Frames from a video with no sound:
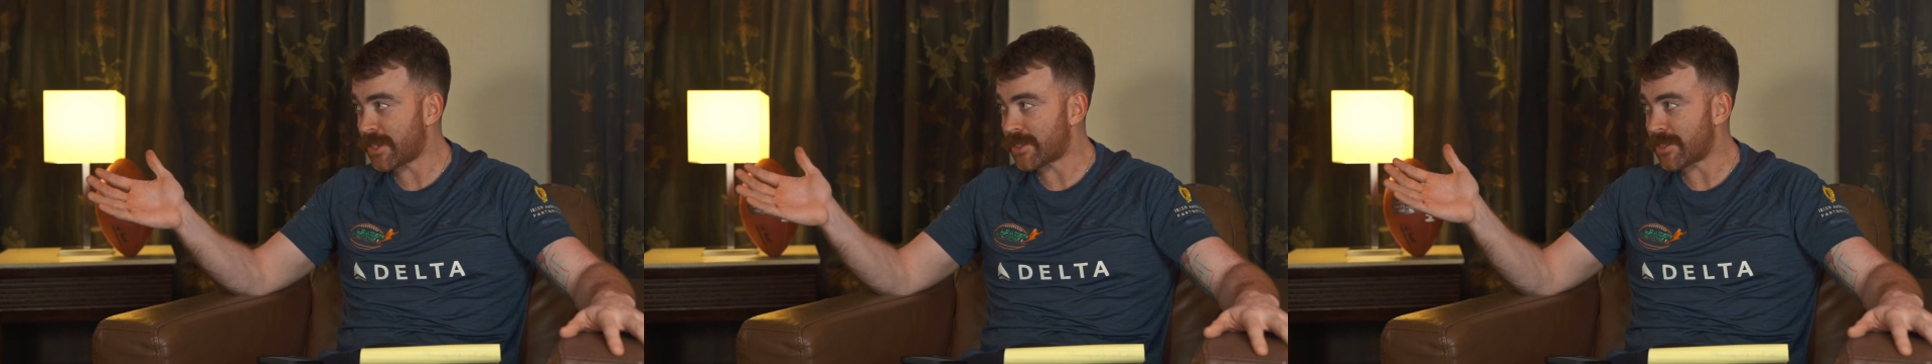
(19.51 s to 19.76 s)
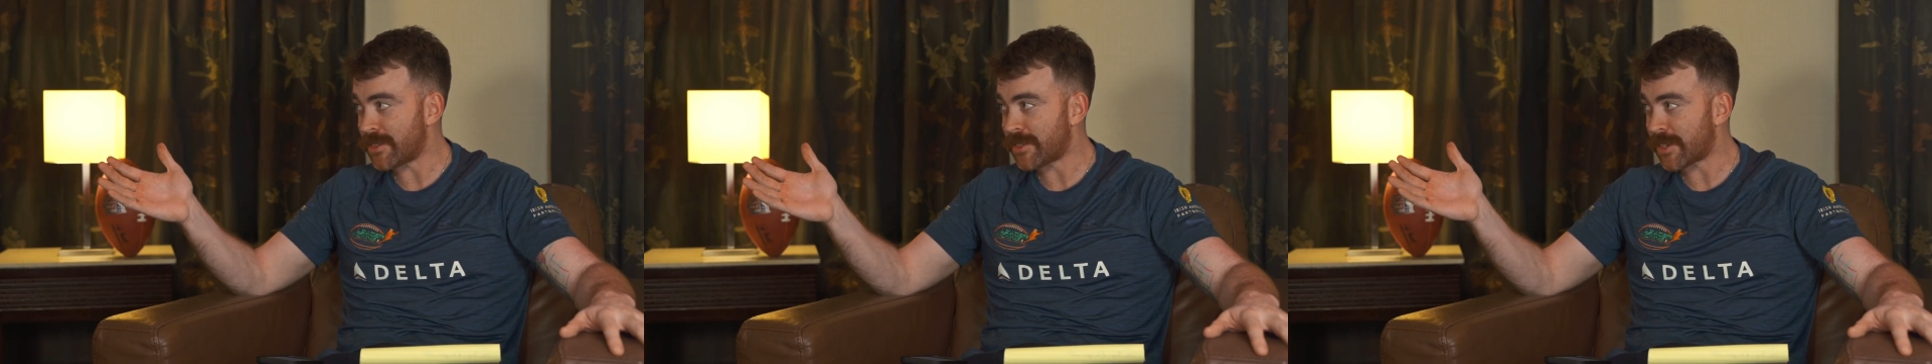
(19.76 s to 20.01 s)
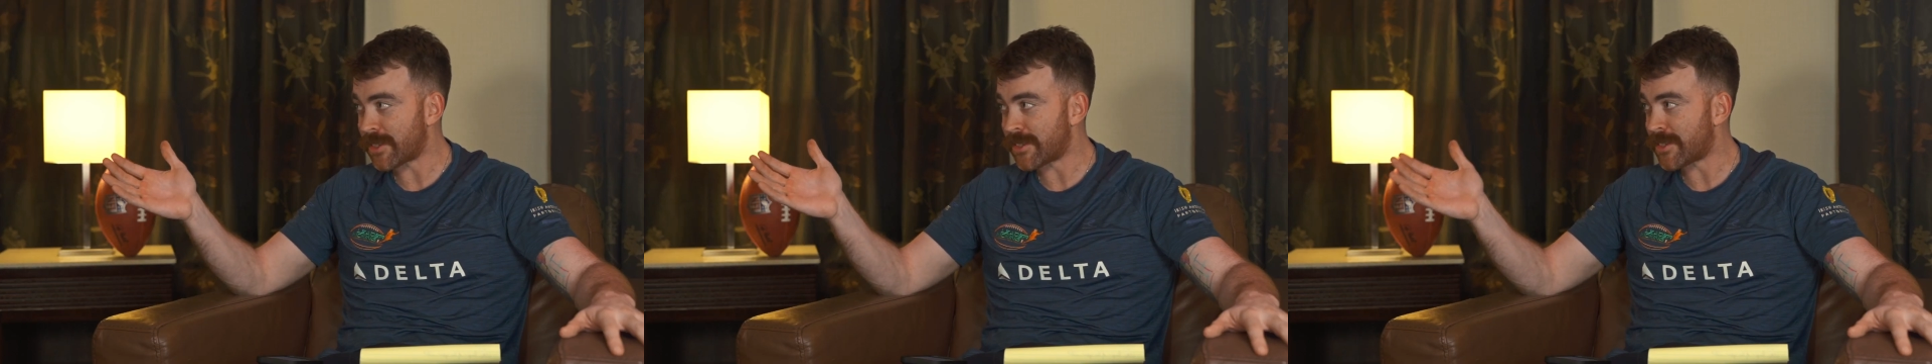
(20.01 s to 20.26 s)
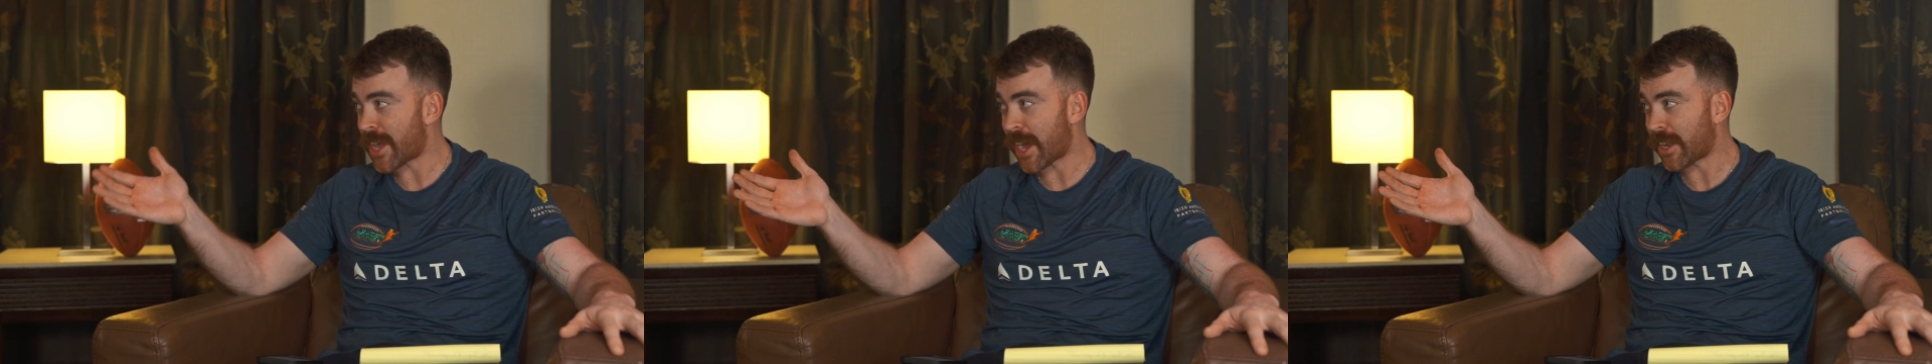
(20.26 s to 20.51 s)
This is
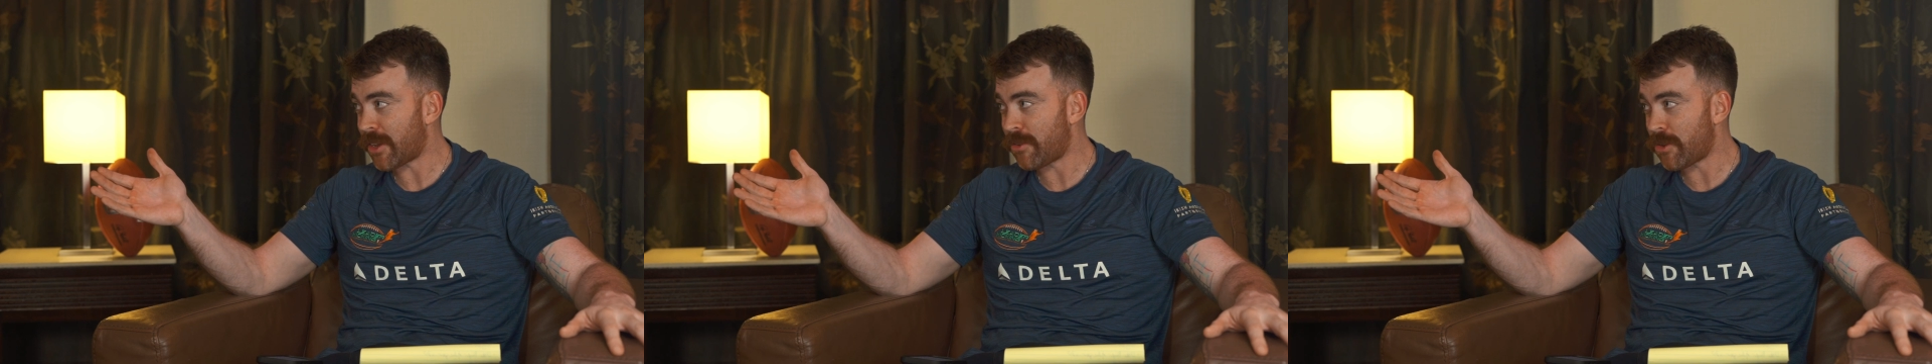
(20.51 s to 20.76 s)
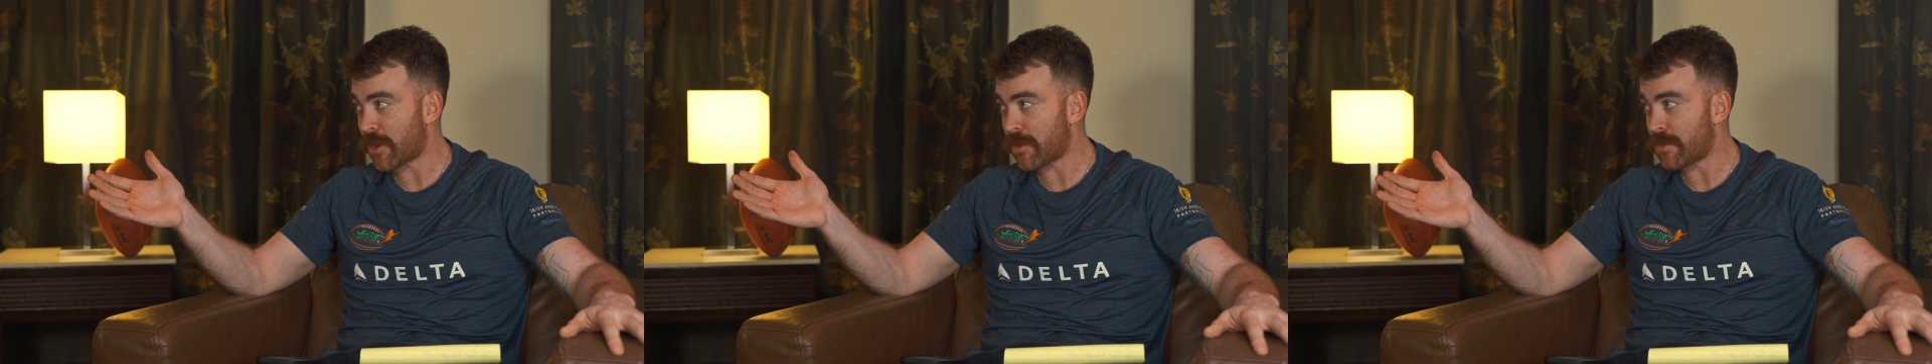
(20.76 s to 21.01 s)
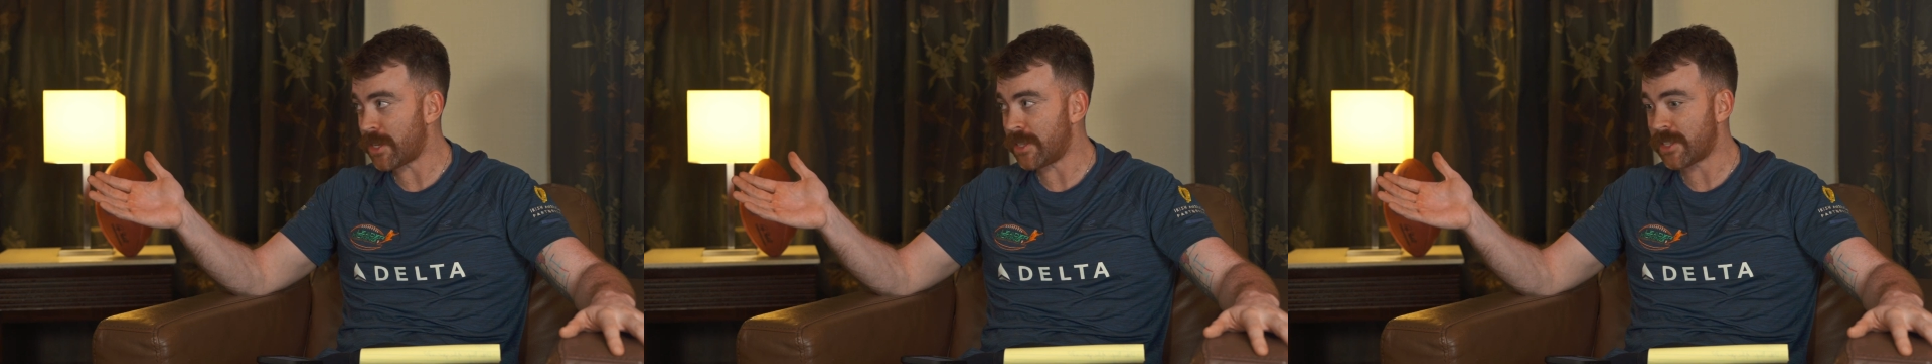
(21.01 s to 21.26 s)
exactly who you want to be.